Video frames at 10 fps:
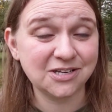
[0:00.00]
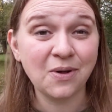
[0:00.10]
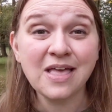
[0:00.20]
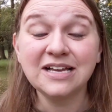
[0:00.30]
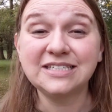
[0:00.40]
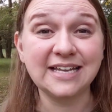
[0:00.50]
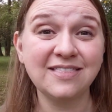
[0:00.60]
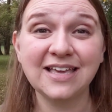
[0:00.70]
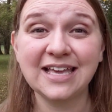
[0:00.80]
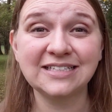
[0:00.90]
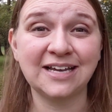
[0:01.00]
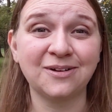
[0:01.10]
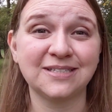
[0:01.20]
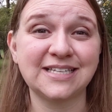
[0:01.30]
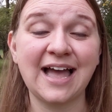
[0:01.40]
So send the kids
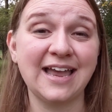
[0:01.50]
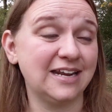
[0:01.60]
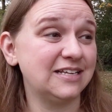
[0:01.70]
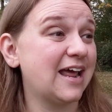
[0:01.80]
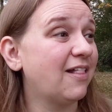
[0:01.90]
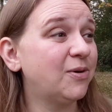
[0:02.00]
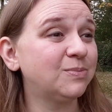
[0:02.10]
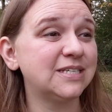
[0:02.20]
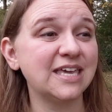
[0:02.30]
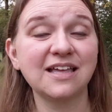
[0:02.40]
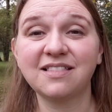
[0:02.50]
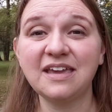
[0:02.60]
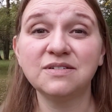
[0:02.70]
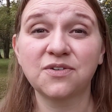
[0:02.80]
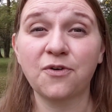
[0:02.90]
outside and tell them to get
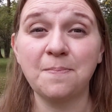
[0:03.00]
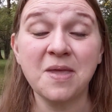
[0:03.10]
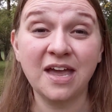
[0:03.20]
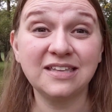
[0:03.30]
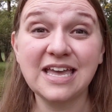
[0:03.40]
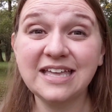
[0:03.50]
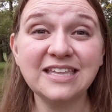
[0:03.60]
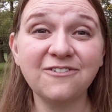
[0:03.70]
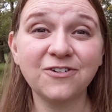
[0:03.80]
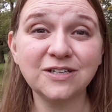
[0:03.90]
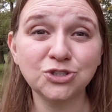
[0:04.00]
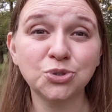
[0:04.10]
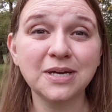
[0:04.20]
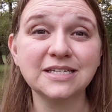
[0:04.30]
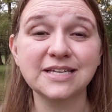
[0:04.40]
leaves from 10 different
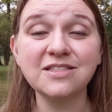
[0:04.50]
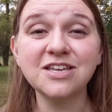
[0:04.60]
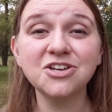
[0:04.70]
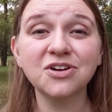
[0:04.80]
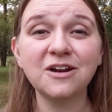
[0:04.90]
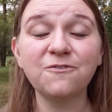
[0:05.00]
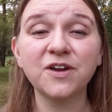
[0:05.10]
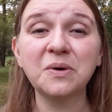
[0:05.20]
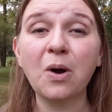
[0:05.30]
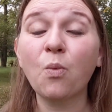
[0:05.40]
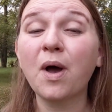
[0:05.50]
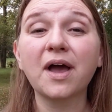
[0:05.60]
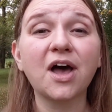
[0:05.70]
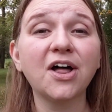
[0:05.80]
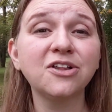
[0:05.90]
trees, and then you're going to figure out what
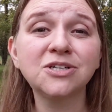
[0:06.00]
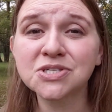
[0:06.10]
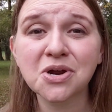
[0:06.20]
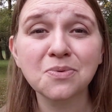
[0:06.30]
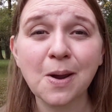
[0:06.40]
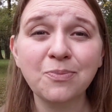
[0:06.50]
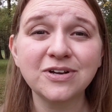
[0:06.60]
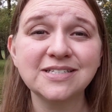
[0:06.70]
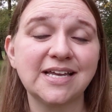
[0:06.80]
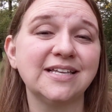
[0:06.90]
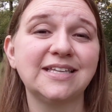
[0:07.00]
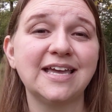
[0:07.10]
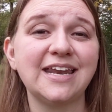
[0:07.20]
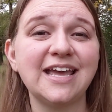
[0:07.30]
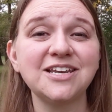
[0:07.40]
colors are
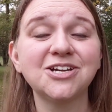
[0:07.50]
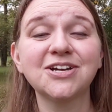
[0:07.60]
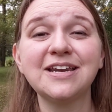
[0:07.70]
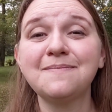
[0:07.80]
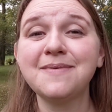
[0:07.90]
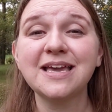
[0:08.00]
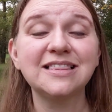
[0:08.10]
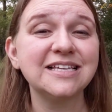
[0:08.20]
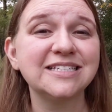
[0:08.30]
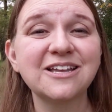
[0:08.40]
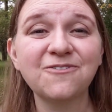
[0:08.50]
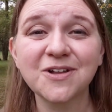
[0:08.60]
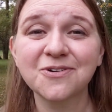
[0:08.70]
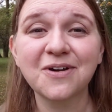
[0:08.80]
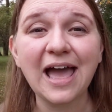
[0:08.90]
represented and you're going to make these
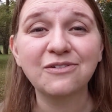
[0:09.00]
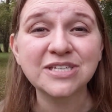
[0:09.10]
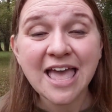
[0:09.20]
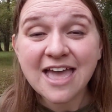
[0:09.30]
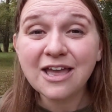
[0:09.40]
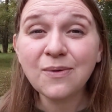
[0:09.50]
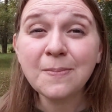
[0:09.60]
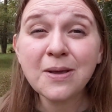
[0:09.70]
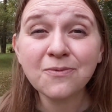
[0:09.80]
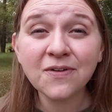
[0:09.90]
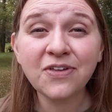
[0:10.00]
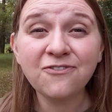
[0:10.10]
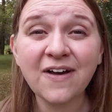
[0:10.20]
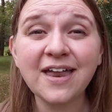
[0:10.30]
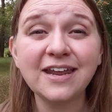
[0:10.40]
different graphs. It would be really
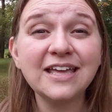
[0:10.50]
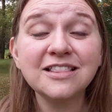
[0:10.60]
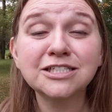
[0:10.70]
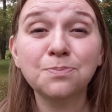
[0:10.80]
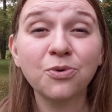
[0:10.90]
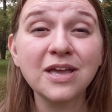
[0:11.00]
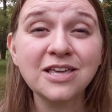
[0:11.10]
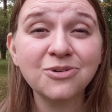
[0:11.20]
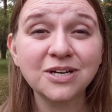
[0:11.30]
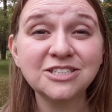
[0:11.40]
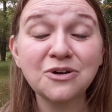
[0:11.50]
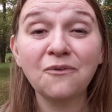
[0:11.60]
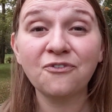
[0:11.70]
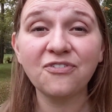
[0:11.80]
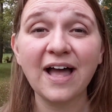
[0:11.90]
fun. In the spring you could
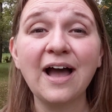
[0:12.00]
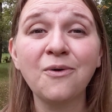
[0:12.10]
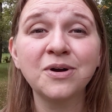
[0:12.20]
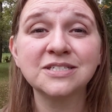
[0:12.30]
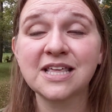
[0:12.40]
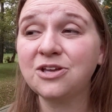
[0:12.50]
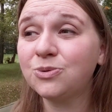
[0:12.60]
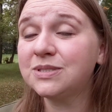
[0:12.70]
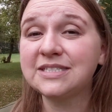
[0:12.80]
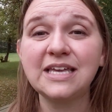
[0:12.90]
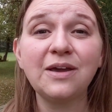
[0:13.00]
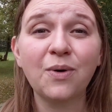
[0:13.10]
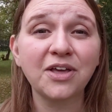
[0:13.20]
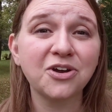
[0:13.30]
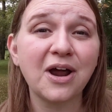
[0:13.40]
do flowers that you see
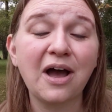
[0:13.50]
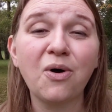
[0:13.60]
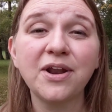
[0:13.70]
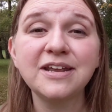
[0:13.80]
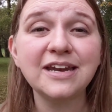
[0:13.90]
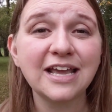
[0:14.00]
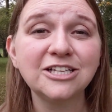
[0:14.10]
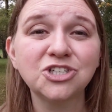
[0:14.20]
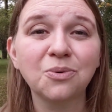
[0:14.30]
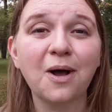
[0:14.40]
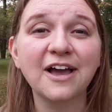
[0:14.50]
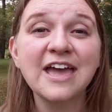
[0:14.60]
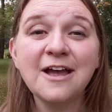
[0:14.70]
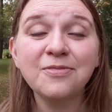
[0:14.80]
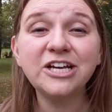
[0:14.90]
while you're out on a nature walk.
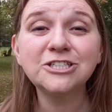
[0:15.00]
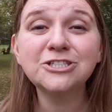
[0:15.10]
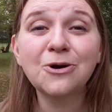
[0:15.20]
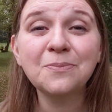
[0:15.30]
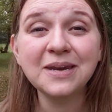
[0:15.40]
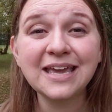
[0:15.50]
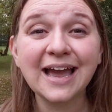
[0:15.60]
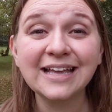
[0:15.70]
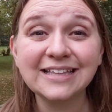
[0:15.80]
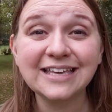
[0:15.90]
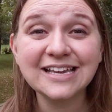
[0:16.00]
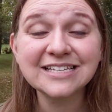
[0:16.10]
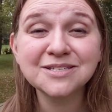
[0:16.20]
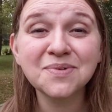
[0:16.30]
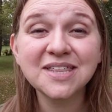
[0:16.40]
There's so many
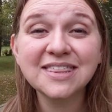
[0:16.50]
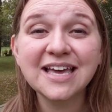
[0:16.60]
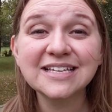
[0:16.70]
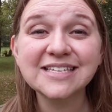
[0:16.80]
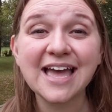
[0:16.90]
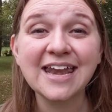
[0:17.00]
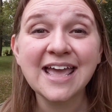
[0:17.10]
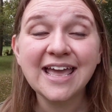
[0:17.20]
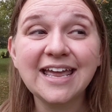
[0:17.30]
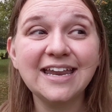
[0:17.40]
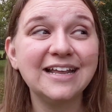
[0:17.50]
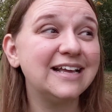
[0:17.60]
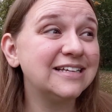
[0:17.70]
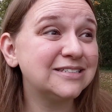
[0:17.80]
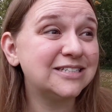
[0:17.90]
ideas with this, and it
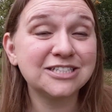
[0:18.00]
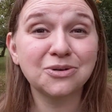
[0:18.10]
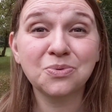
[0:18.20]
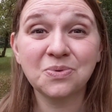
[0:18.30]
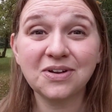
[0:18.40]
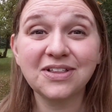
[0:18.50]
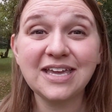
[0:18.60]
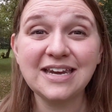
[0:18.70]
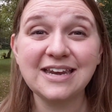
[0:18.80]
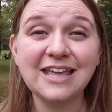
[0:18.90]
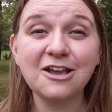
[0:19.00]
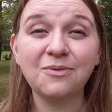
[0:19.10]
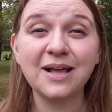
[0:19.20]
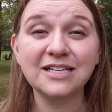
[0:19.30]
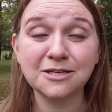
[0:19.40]
is just a really neat
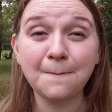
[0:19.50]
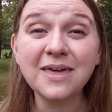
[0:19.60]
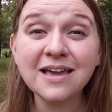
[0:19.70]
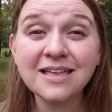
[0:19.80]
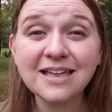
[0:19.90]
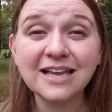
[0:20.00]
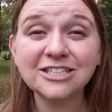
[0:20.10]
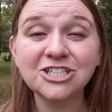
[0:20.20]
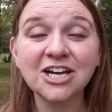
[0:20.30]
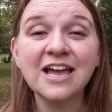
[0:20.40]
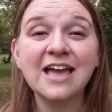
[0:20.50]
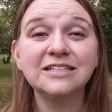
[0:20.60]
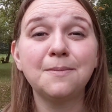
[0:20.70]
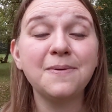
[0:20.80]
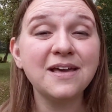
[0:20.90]
way to be in nature,
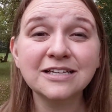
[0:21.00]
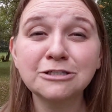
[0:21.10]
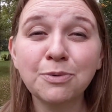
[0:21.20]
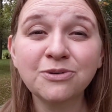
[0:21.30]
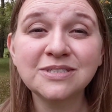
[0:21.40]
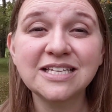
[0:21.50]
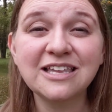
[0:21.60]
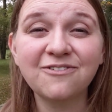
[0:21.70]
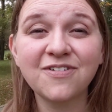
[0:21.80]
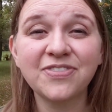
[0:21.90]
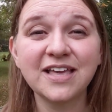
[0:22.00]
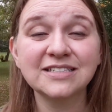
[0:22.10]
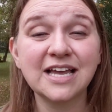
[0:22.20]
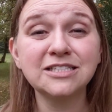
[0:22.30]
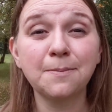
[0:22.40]
to be exposed to different
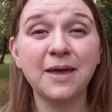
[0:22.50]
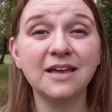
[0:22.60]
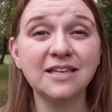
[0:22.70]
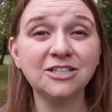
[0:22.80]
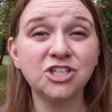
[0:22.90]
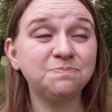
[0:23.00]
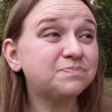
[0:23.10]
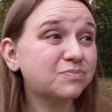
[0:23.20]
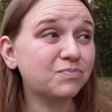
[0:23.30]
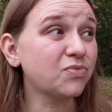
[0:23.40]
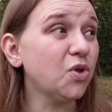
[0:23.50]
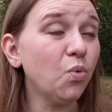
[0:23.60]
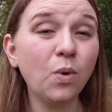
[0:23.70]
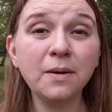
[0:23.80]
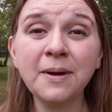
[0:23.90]
things, and to pay attention.
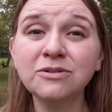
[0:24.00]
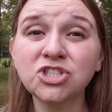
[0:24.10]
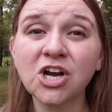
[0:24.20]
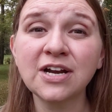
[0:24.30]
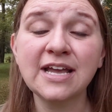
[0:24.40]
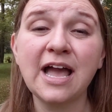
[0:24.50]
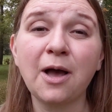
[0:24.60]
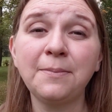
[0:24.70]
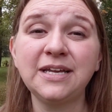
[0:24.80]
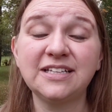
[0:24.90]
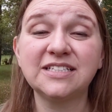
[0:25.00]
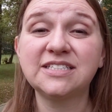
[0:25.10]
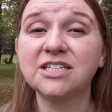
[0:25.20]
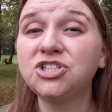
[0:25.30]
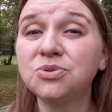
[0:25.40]
What about charting how many
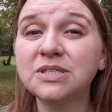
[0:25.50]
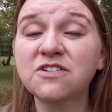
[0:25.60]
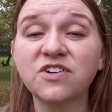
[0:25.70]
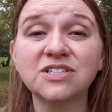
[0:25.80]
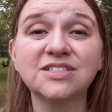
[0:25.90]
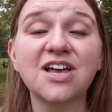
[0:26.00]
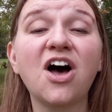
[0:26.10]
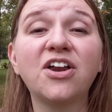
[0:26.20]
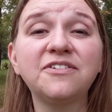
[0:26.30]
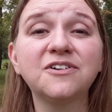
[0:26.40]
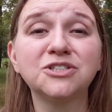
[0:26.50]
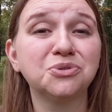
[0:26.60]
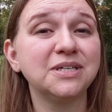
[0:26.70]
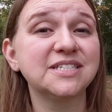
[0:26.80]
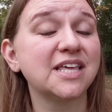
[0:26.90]
deciduous versus conifer
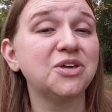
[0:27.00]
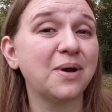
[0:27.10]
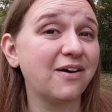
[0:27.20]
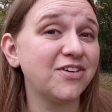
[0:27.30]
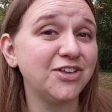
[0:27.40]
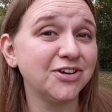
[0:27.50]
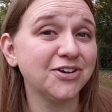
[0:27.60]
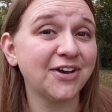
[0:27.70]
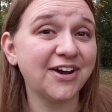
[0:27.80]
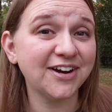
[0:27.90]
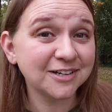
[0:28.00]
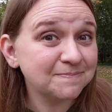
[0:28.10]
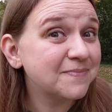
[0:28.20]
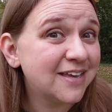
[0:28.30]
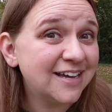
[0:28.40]
trees that you have in your yard?
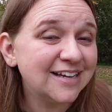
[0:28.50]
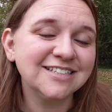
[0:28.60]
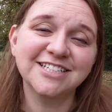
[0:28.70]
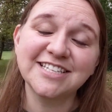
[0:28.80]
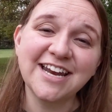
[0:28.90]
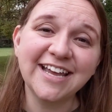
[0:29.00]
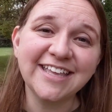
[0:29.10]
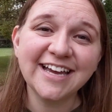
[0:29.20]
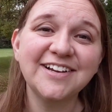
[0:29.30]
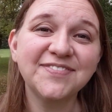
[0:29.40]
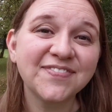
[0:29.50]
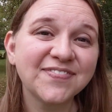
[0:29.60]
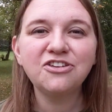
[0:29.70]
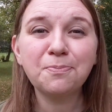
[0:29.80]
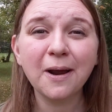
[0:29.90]
Just an idea.
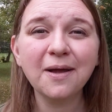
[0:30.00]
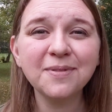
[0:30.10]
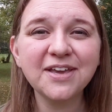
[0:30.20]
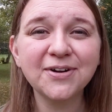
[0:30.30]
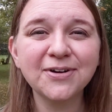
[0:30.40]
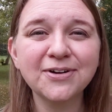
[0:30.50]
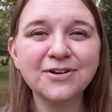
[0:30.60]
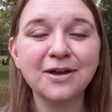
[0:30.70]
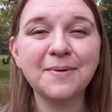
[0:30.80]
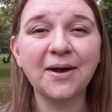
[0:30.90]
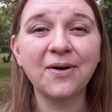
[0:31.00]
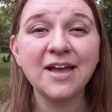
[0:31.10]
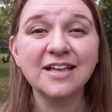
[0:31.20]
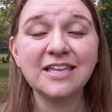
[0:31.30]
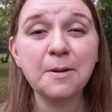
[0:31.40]
You've probably heard about
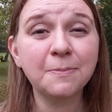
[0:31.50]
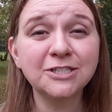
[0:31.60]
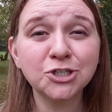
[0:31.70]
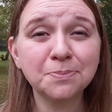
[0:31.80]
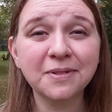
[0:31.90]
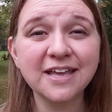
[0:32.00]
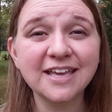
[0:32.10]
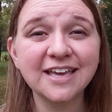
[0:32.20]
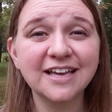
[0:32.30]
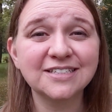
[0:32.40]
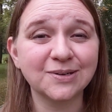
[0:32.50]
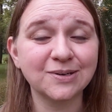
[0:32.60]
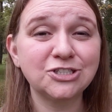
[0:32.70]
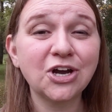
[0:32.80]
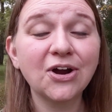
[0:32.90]
temperature blankets
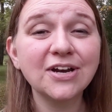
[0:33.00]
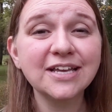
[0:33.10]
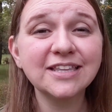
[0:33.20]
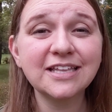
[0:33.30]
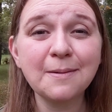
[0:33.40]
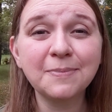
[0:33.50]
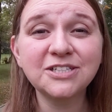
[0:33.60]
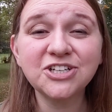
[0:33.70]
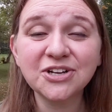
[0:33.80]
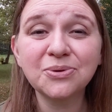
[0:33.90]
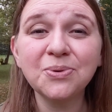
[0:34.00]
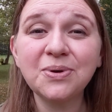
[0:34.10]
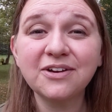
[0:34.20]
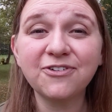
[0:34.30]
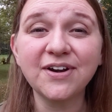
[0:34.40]
charting the temperature through
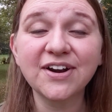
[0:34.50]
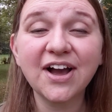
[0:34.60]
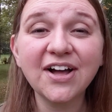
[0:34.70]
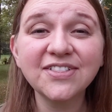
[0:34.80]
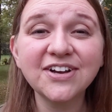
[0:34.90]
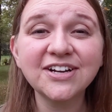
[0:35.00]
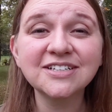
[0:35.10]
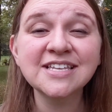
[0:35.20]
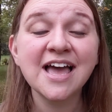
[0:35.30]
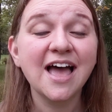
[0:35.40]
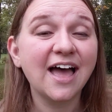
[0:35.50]
different colors.